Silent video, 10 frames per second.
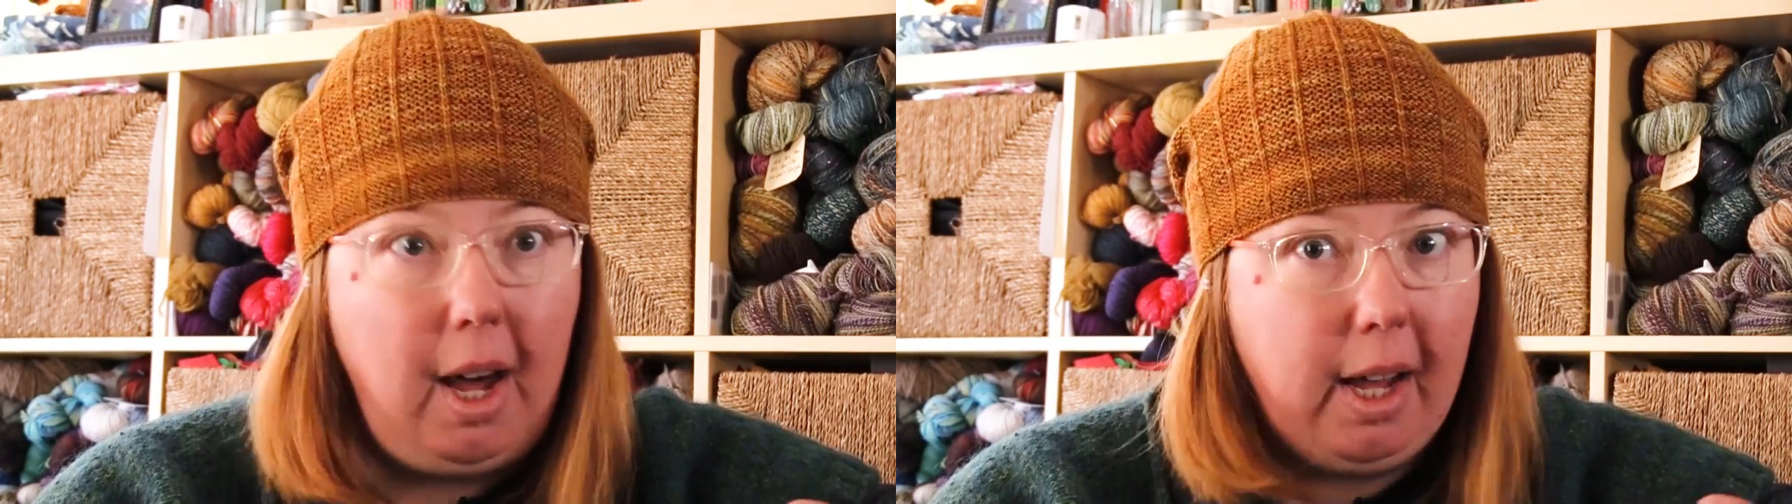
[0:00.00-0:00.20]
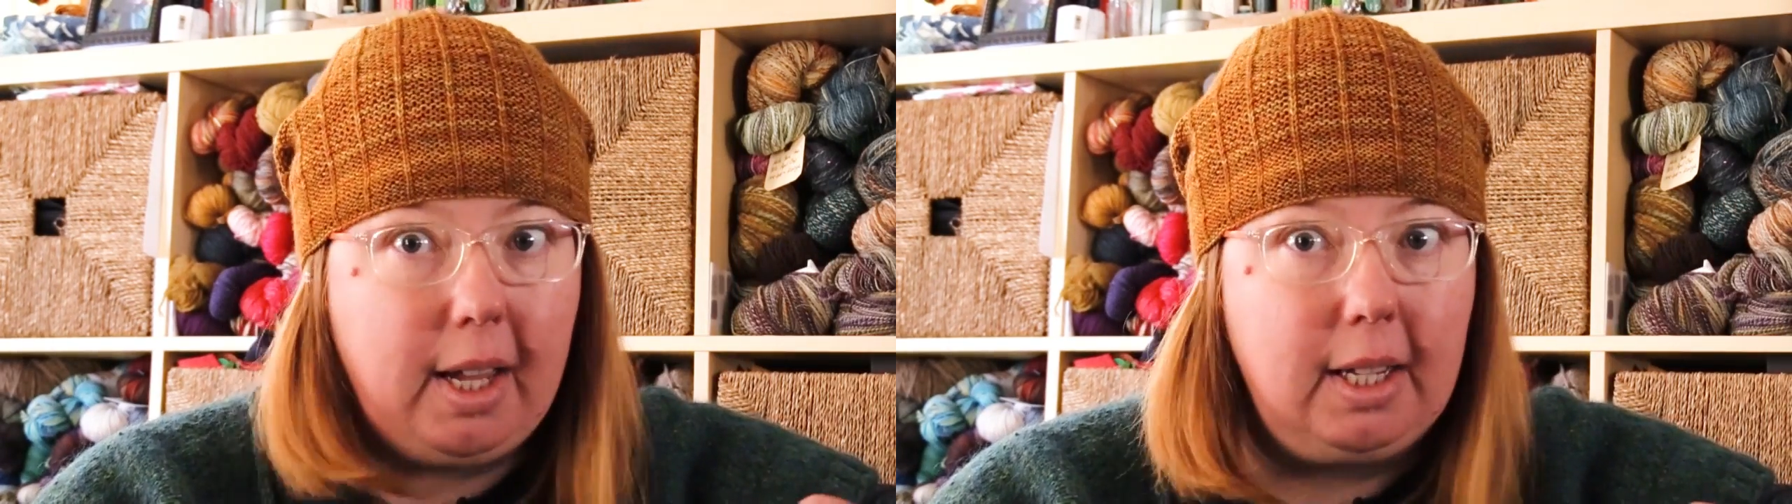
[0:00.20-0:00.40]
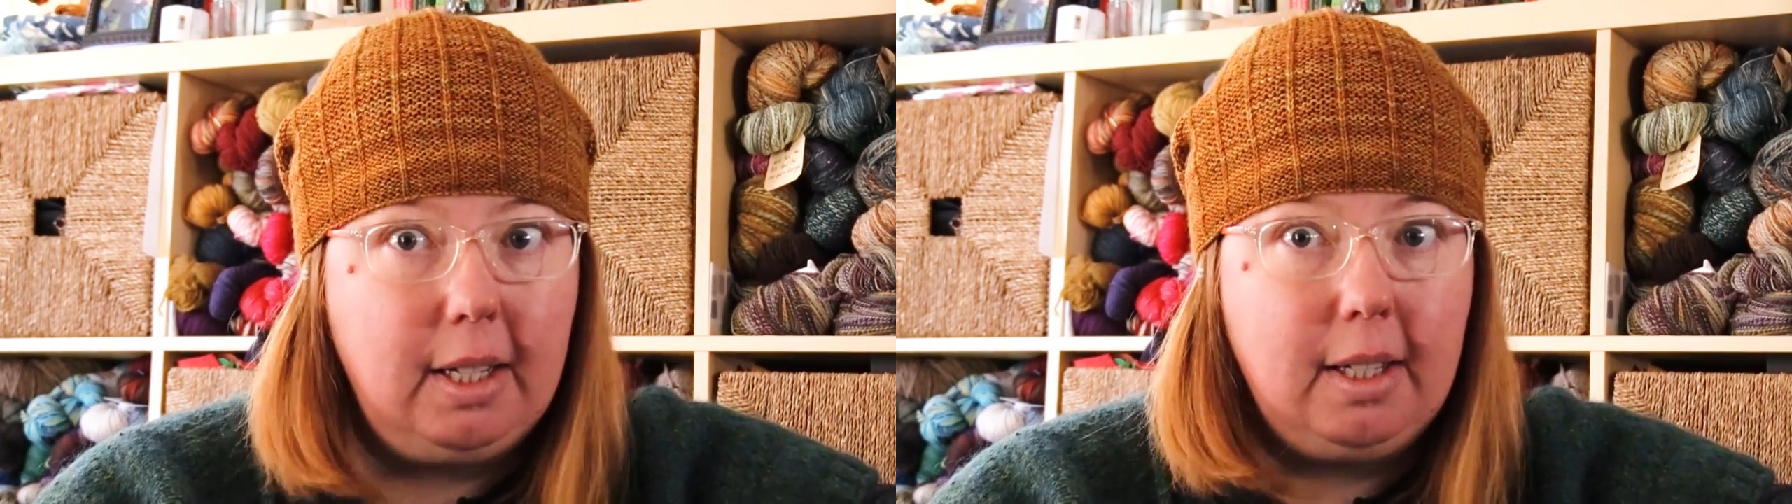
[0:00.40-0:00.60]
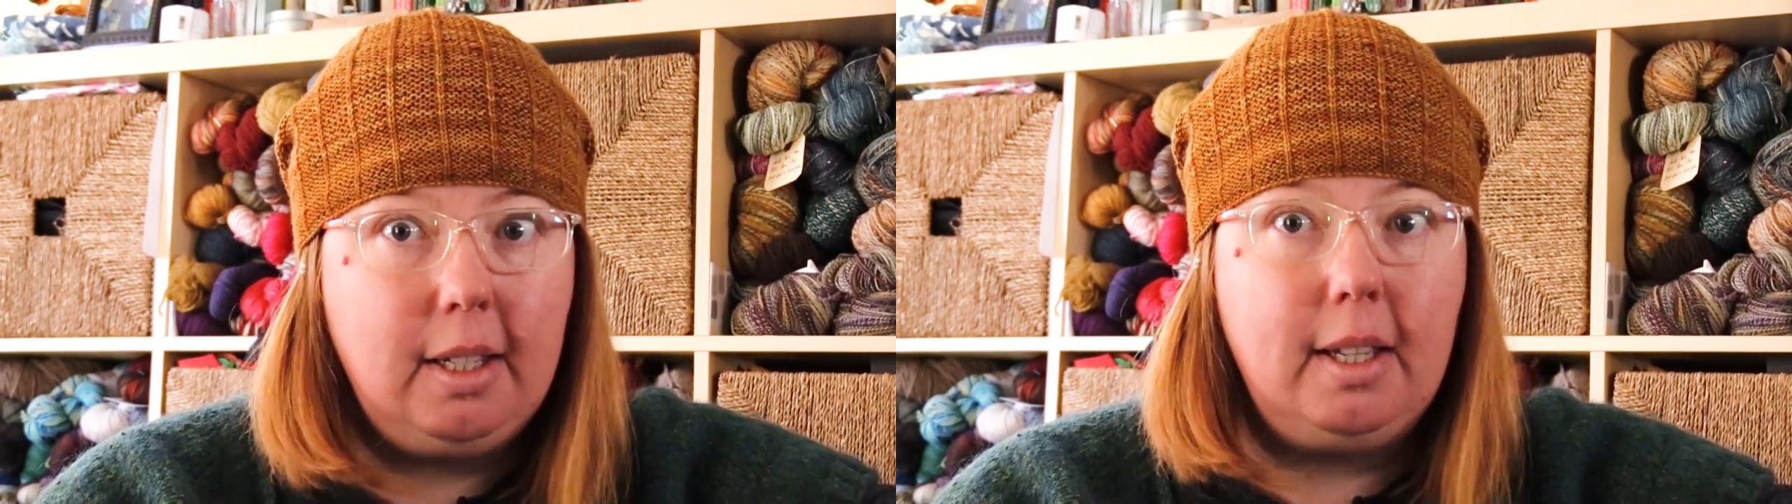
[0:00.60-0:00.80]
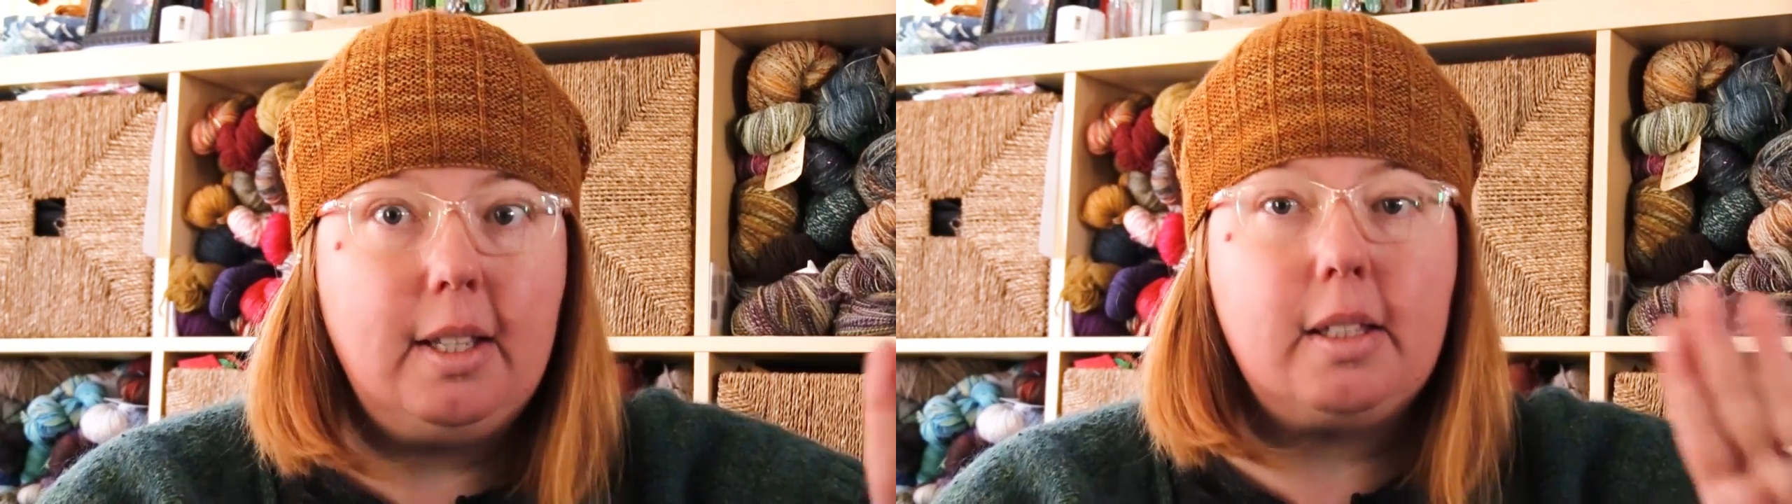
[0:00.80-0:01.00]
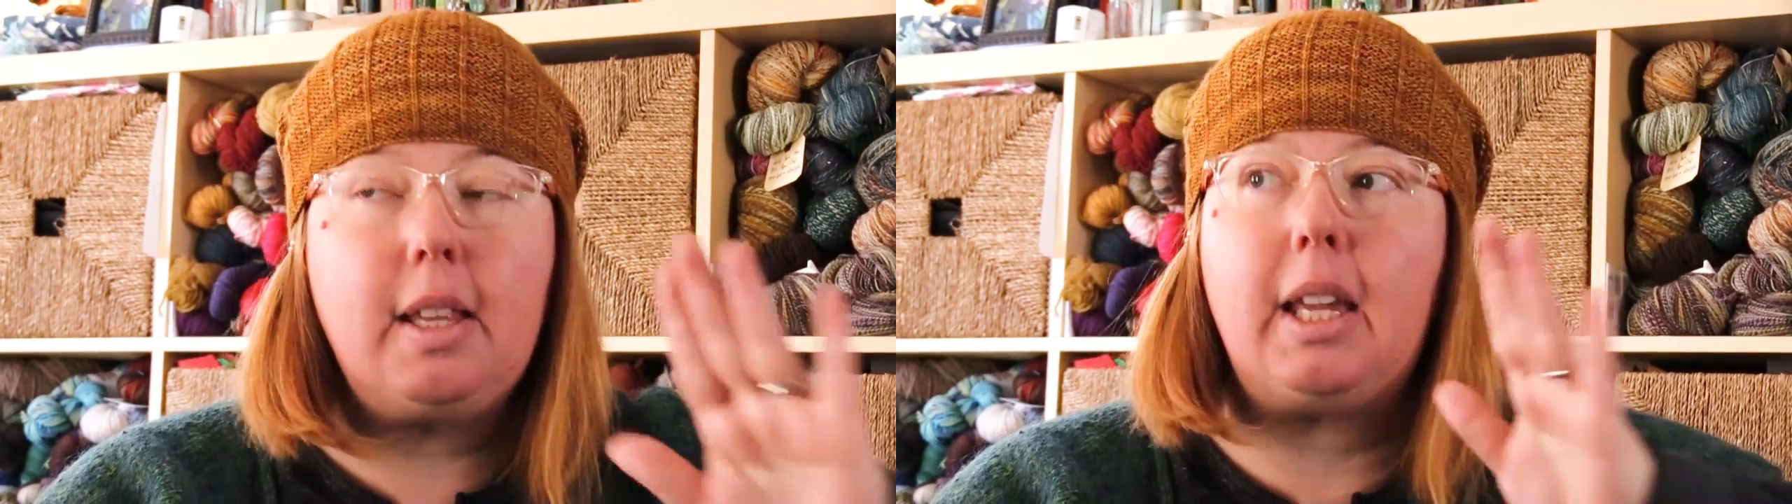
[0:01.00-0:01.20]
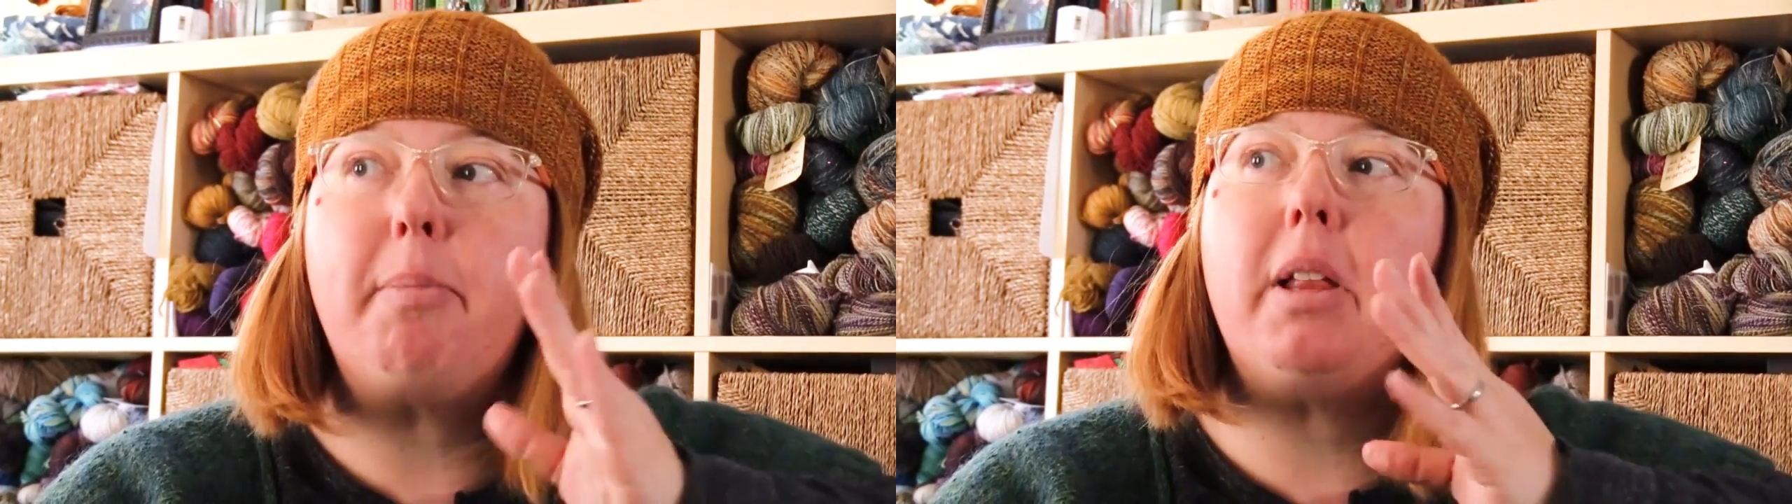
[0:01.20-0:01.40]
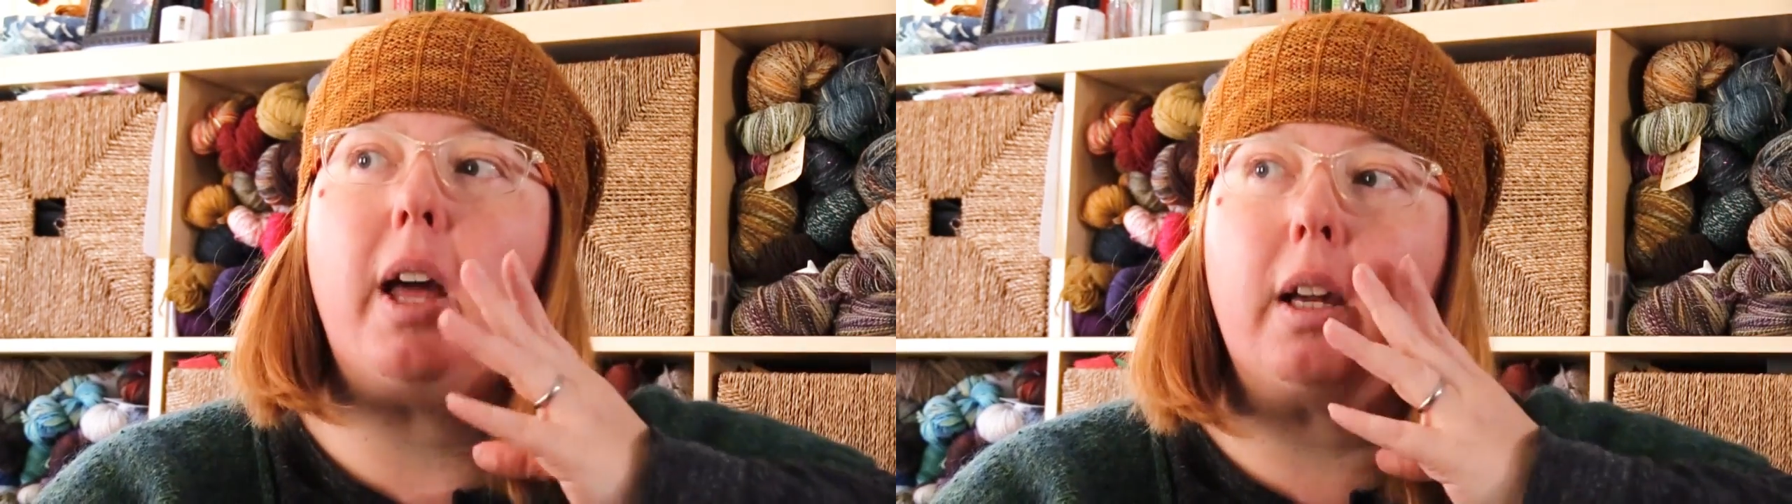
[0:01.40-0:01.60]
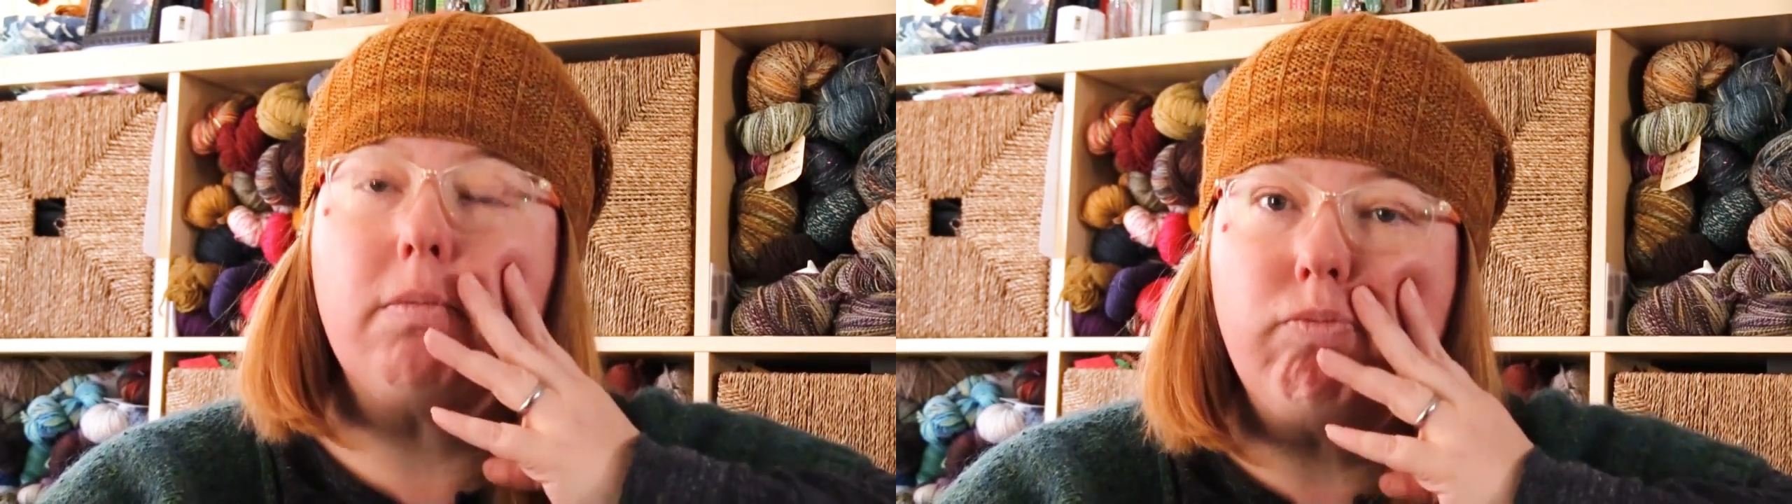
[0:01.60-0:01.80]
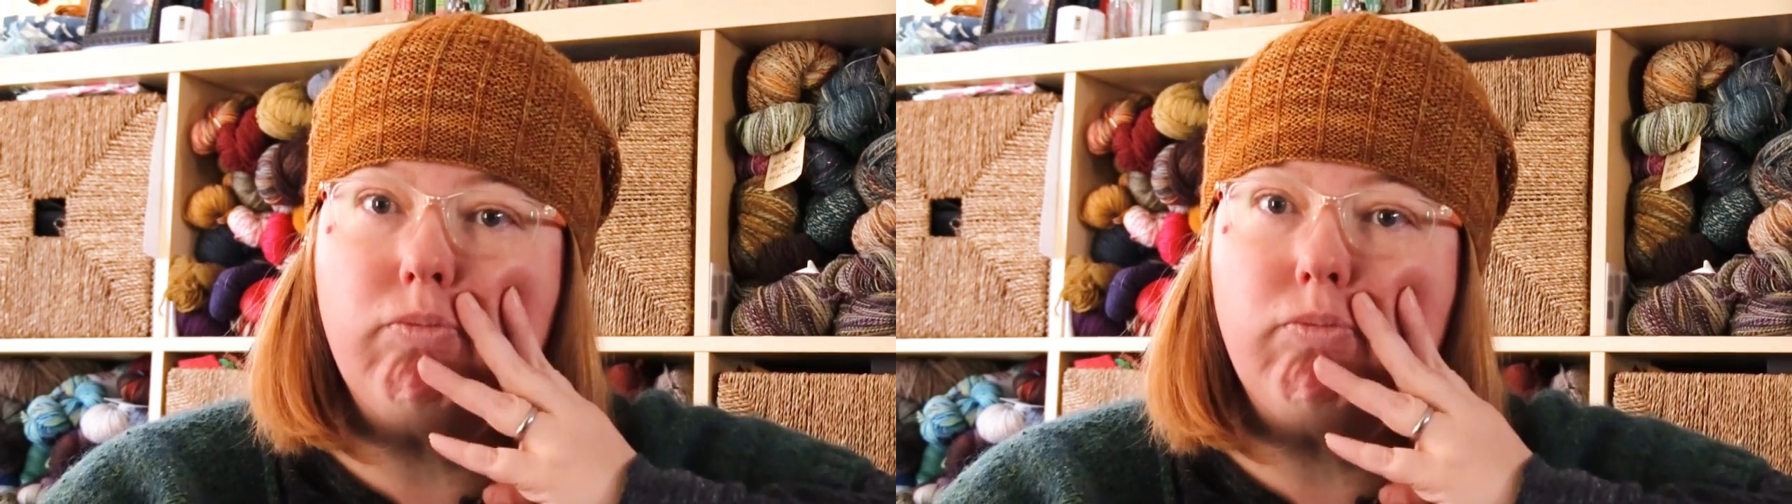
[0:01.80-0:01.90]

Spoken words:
hug so they could be like,